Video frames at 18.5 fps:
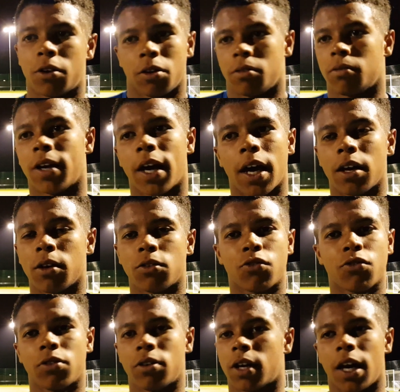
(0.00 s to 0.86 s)
we could
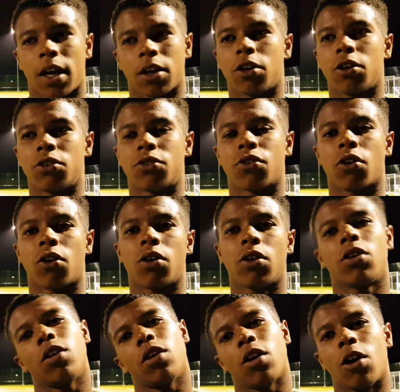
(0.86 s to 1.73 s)
get a good
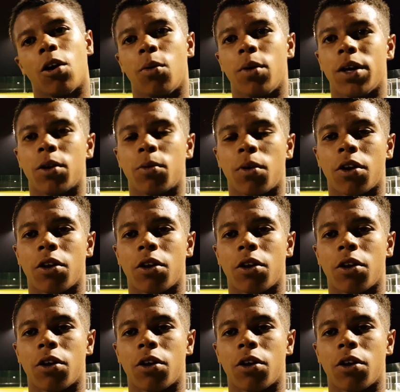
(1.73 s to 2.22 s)
draw away to